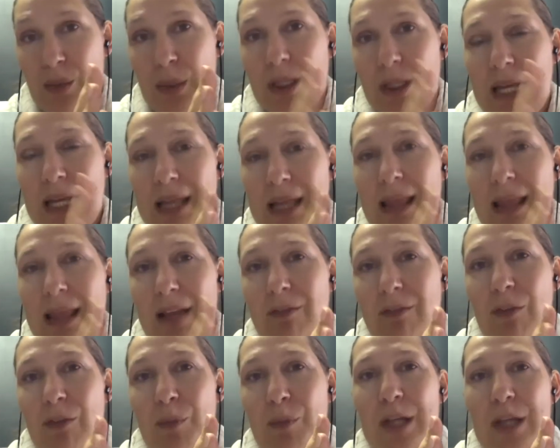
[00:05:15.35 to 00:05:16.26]
We'll get that
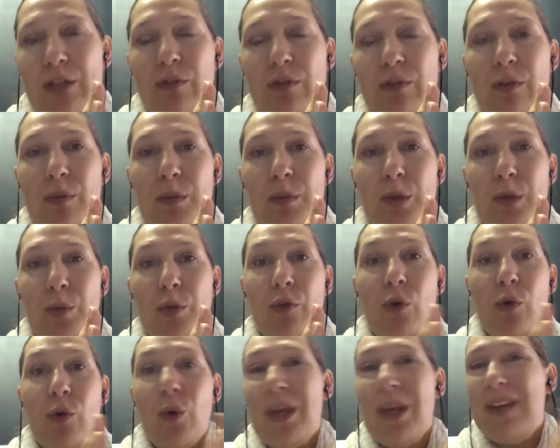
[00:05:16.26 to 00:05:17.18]
information from you
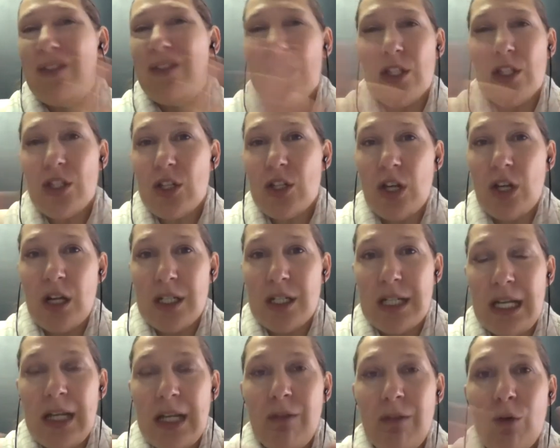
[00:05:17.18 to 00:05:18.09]
before we even start
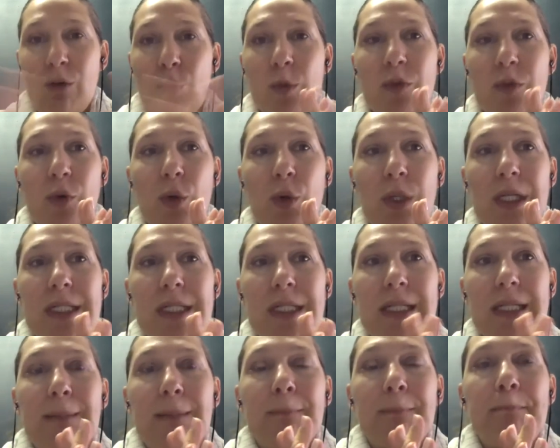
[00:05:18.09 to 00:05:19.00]
any form of
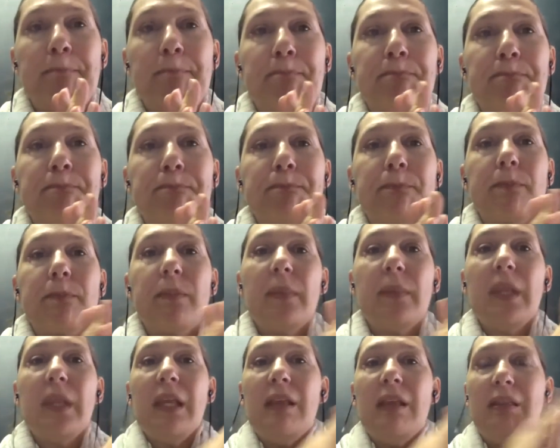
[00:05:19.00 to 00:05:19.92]
auditing.
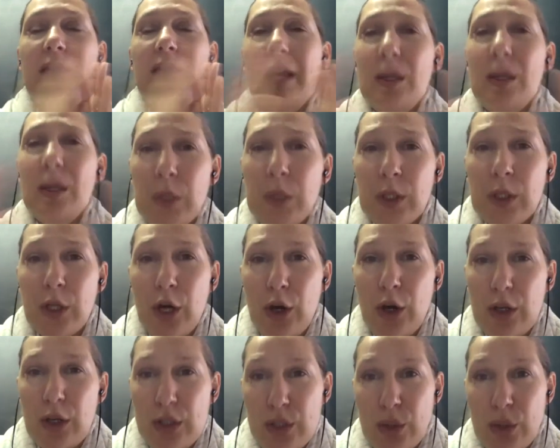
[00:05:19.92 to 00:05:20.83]
And then we'll
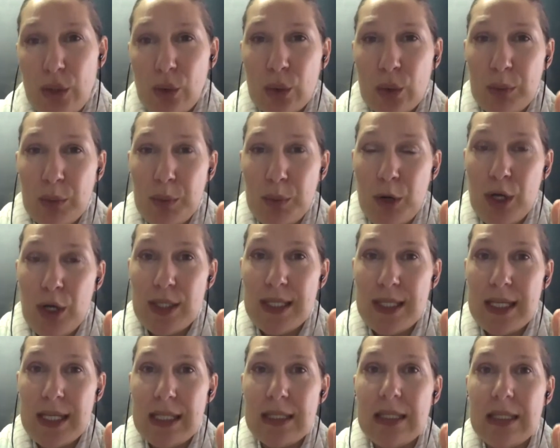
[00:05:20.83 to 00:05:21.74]
go into the audit
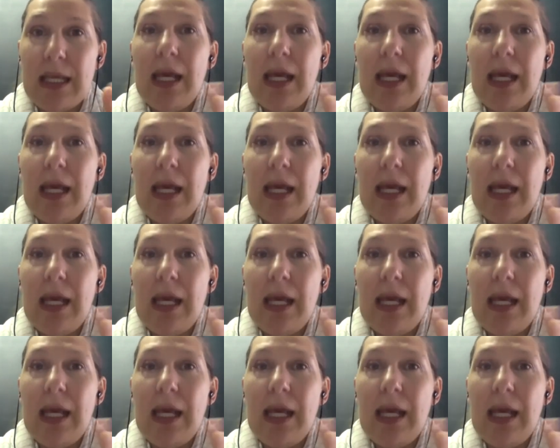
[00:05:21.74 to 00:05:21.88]
process.